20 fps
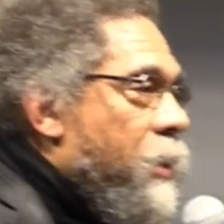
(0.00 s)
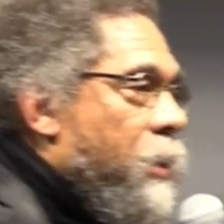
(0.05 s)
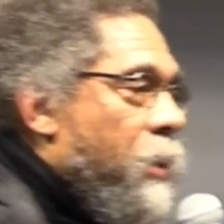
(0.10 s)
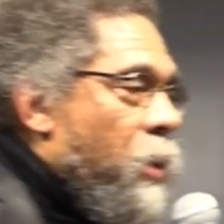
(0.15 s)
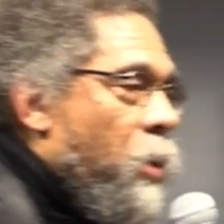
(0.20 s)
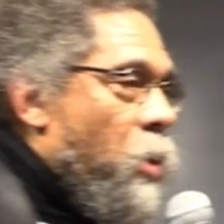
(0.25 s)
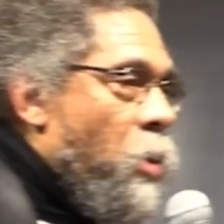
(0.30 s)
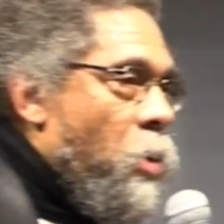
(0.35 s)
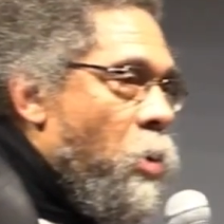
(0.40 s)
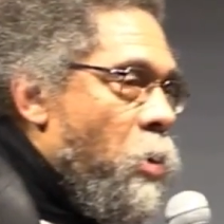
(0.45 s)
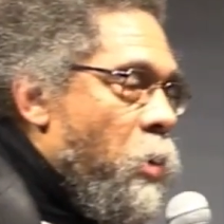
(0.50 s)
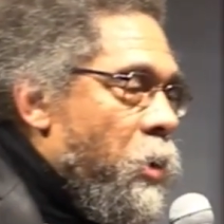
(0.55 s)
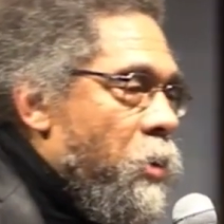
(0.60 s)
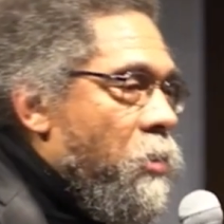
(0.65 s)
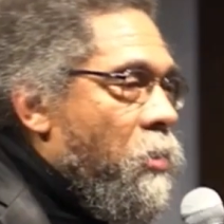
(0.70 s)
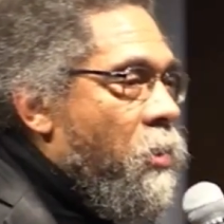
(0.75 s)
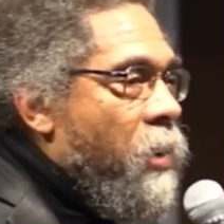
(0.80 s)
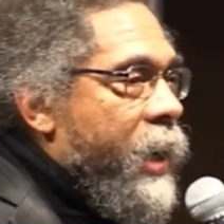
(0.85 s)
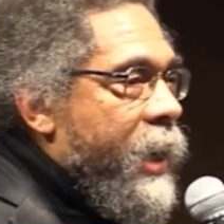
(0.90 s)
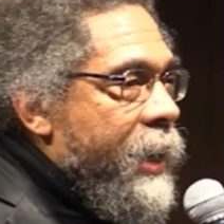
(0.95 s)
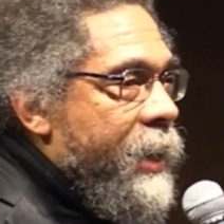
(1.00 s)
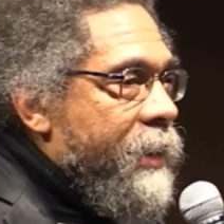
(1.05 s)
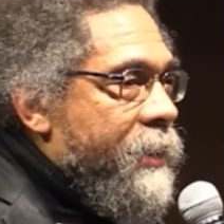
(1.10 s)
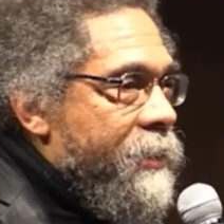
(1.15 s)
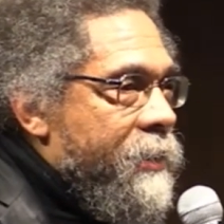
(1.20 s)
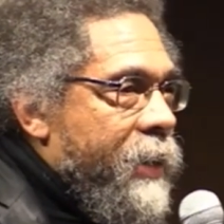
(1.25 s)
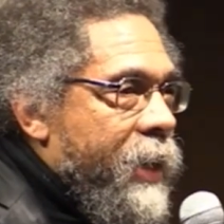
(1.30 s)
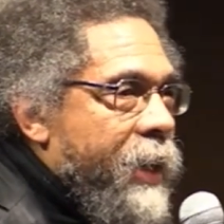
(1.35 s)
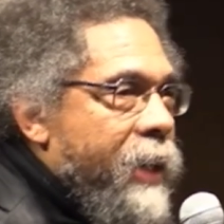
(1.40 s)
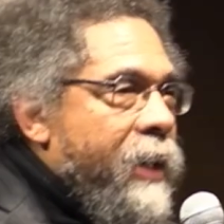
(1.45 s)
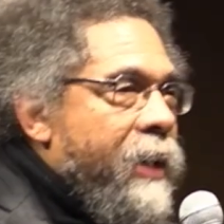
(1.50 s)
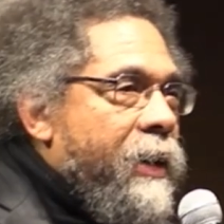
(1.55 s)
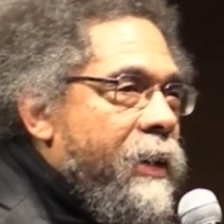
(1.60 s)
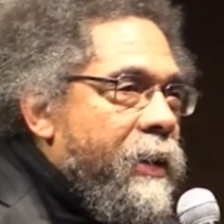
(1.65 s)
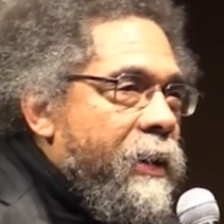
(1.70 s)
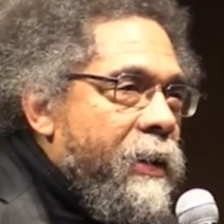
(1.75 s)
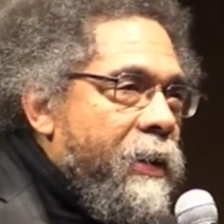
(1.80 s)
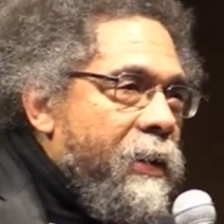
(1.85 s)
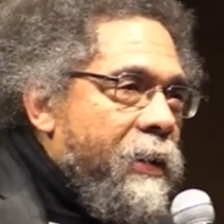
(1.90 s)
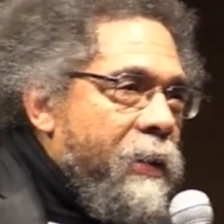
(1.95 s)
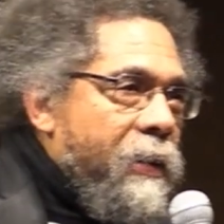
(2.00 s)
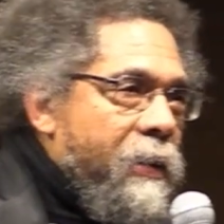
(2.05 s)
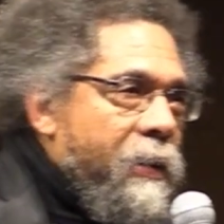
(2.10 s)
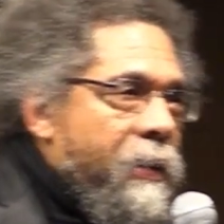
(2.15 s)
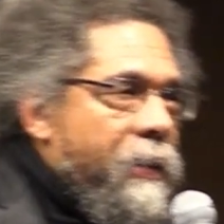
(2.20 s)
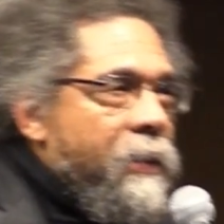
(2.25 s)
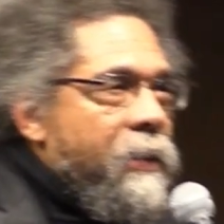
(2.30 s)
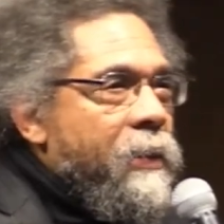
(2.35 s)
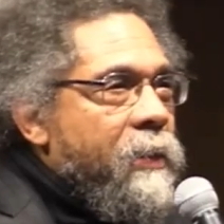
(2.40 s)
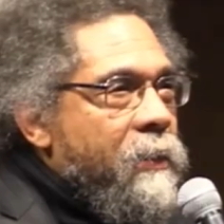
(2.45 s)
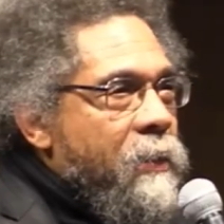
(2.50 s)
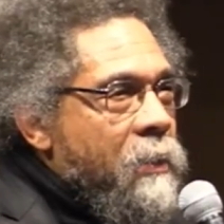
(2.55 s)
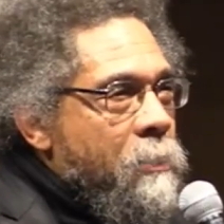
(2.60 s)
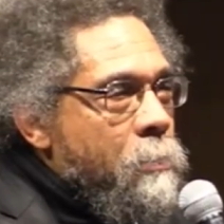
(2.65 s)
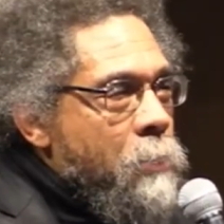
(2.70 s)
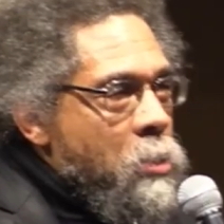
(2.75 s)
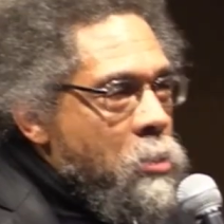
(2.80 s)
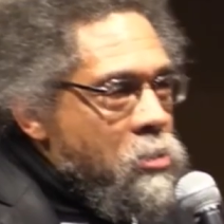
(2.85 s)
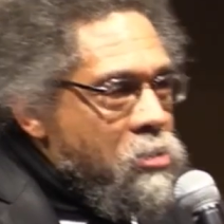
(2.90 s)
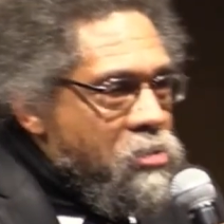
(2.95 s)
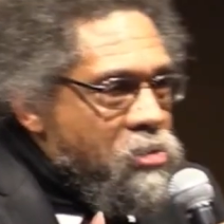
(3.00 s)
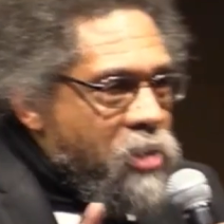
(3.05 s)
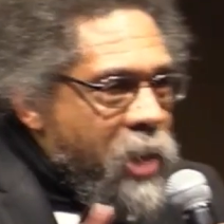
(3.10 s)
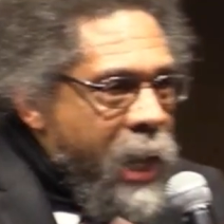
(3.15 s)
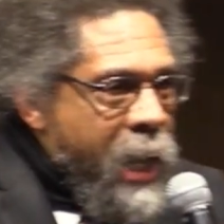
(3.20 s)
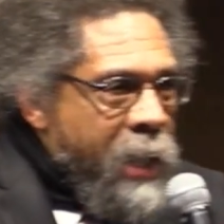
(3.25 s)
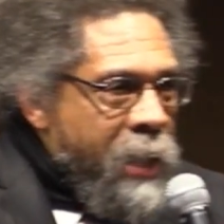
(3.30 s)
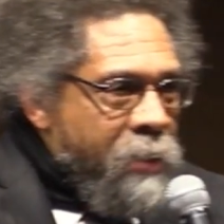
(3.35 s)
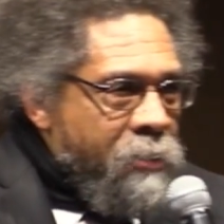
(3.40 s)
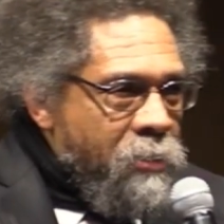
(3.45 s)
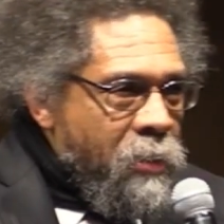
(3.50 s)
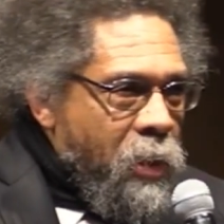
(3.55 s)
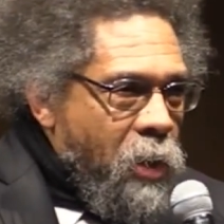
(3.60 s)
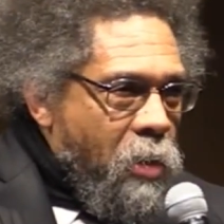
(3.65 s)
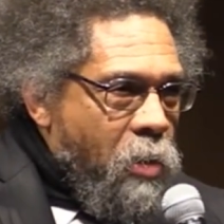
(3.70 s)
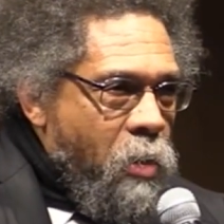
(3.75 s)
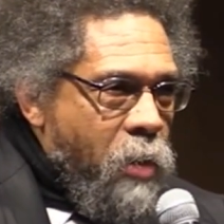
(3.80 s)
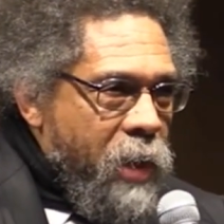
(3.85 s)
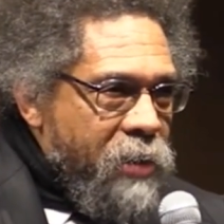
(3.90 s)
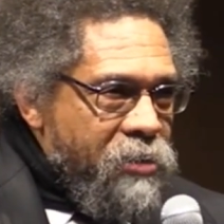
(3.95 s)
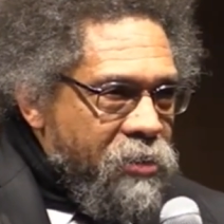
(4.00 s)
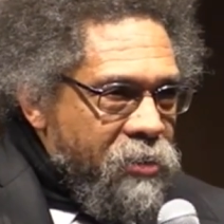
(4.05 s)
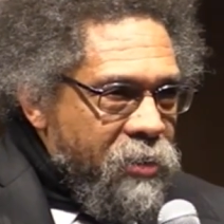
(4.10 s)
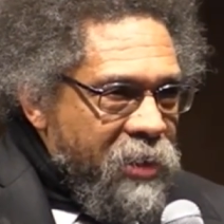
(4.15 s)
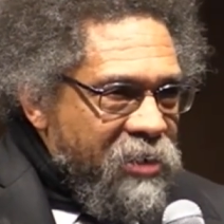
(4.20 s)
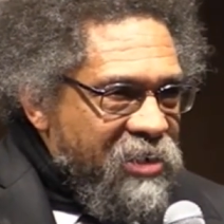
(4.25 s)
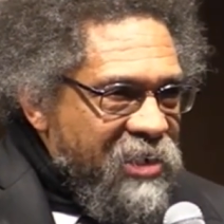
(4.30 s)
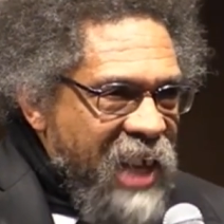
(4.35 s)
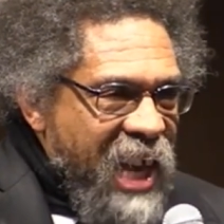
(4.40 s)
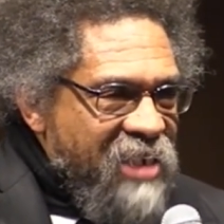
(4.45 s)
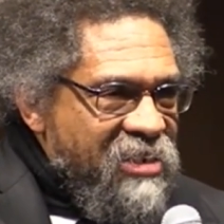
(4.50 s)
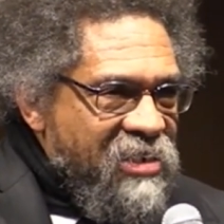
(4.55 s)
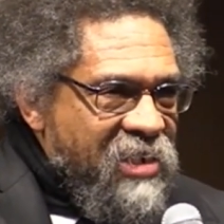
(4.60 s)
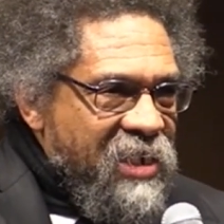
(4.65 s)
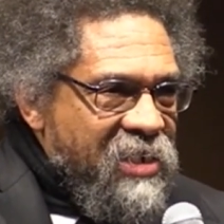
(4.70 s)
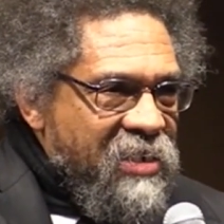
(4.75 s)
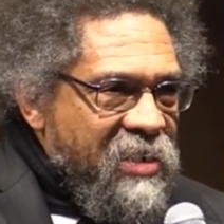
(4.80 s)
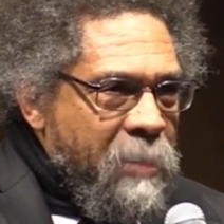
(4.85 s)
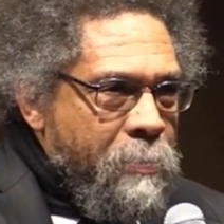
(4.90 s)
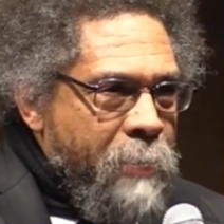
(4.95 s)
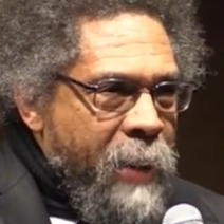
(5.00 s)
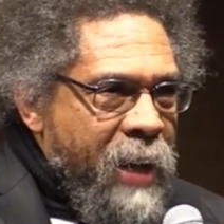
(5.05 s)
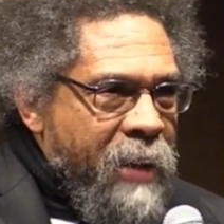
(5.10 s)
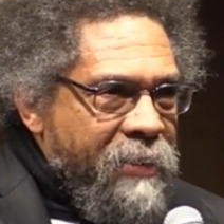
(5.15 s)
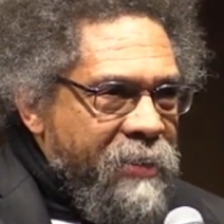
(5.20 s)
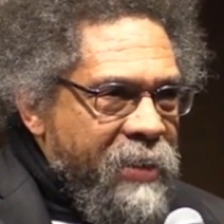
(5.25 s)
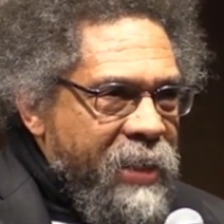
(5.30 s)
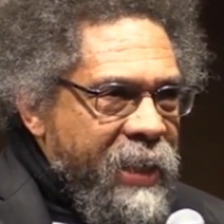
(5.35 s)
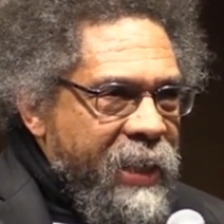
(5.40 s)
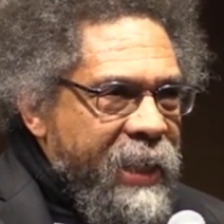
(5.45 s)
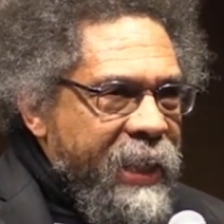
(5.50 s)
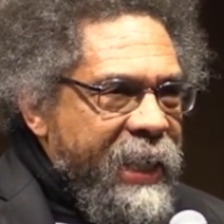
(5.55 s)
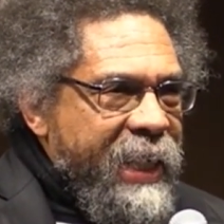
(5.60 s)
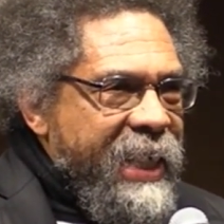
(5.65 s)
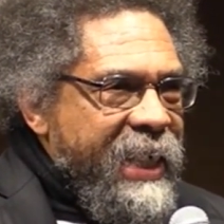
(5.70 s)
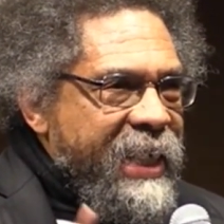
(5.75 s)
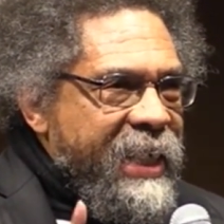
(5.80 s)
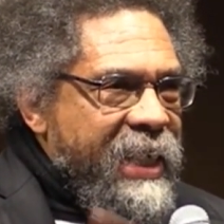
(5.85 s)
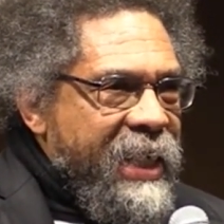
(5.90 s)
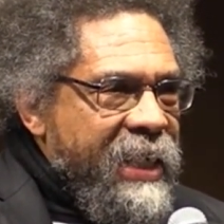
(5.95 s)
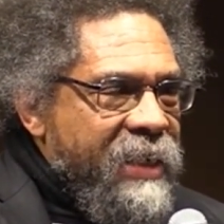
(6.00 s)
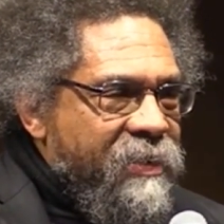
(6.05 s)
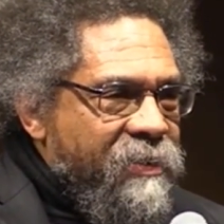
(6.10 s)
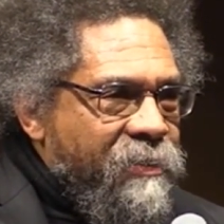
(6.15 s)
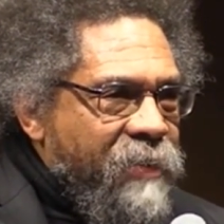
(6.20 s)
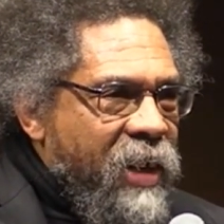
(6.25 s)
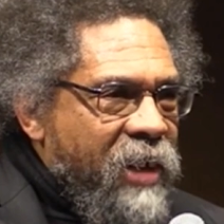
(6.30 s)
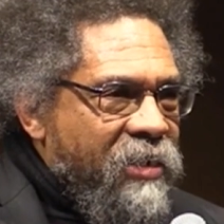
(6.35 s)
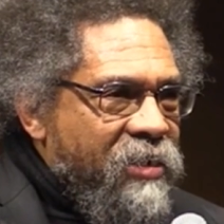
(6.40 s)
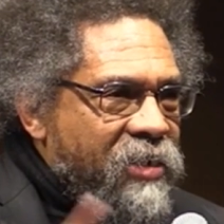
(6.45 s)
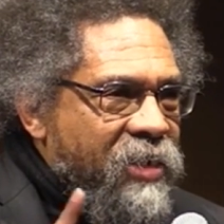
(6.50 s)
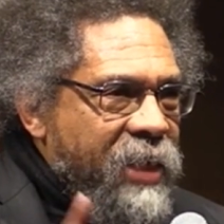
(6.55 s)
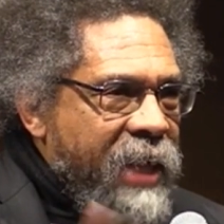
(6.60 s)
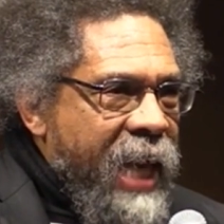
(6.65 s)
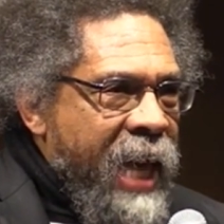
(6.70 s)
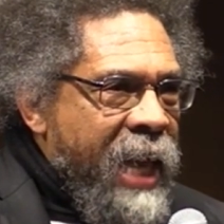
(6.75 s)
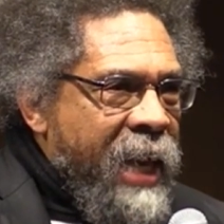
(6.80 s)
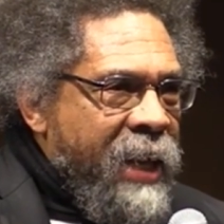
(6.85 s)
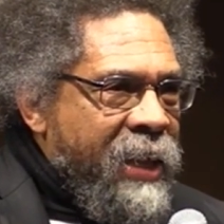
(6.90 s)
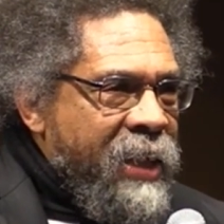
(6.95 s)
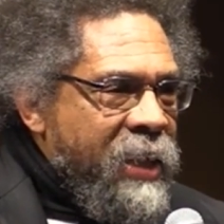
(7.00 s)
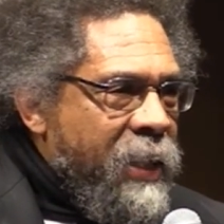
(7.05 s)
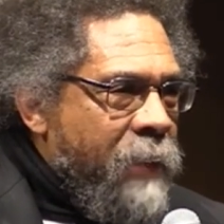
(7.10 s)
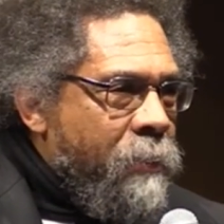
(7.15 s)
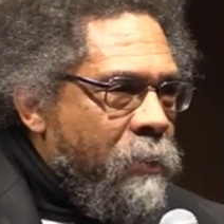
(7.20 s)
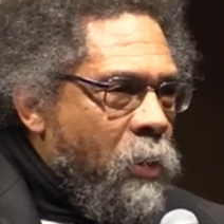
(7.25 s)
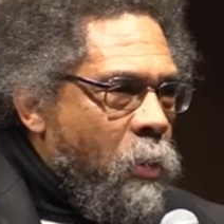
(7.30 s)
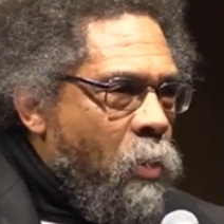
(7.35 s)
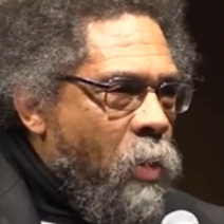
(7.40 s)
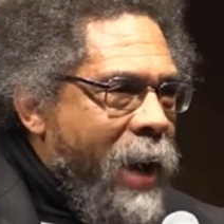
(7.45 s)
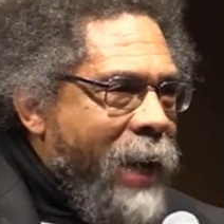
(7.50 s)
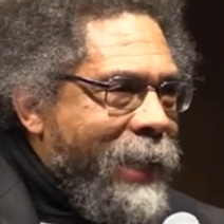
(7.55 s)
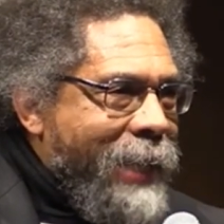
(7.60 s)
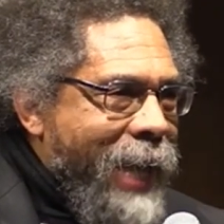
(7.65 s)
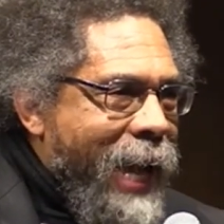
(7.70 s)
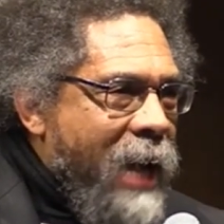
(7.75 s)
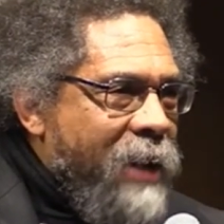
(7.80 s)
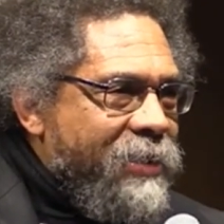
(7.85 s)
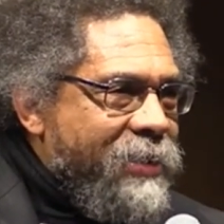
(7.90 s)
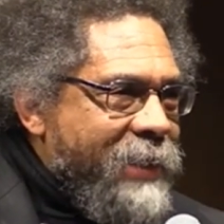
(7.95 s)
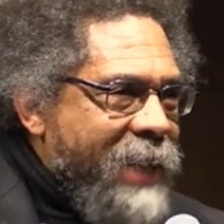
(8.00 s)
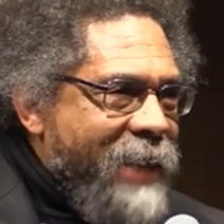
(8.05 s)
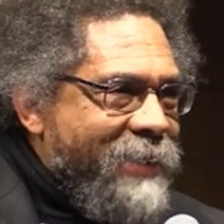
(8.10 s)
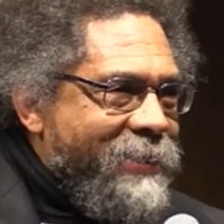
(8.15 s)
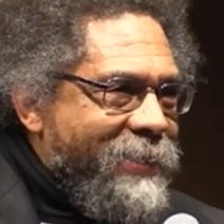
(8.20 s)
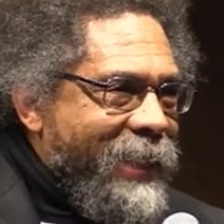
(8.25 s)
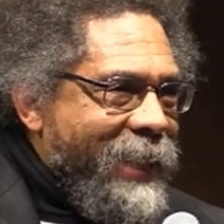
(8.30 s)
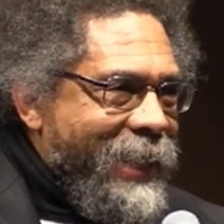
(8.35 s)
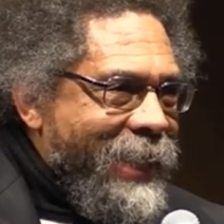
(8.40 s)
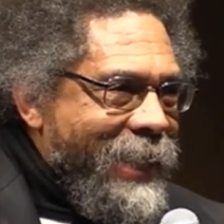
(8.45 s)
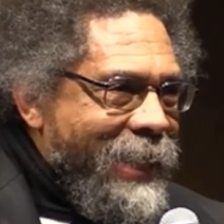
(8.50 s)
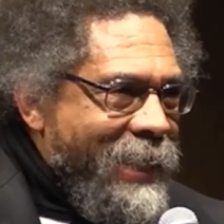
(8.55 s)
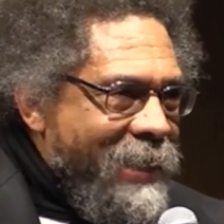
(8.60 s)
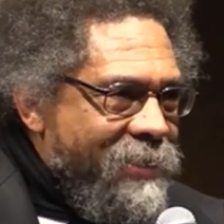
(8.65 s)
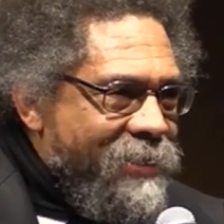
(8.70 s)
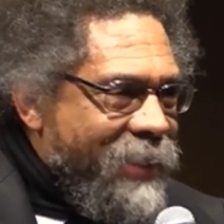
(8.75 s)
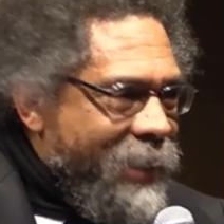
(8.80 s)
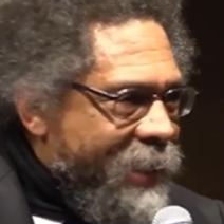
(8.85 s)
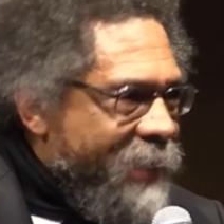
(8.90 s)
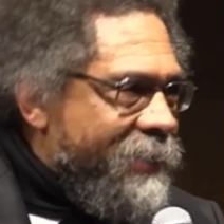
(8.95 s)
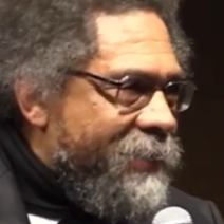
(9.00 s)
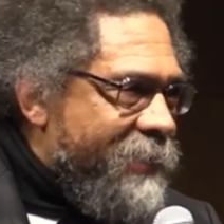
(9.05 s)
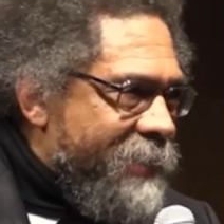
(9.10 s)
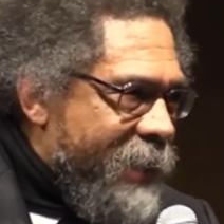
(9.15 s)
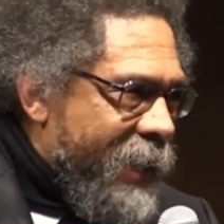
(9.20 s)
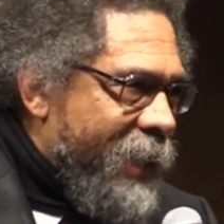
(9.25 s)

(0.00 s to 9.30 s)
who is raising the most challenging questions, not just about the dysfunctionality of the White House. That's the easiest thing.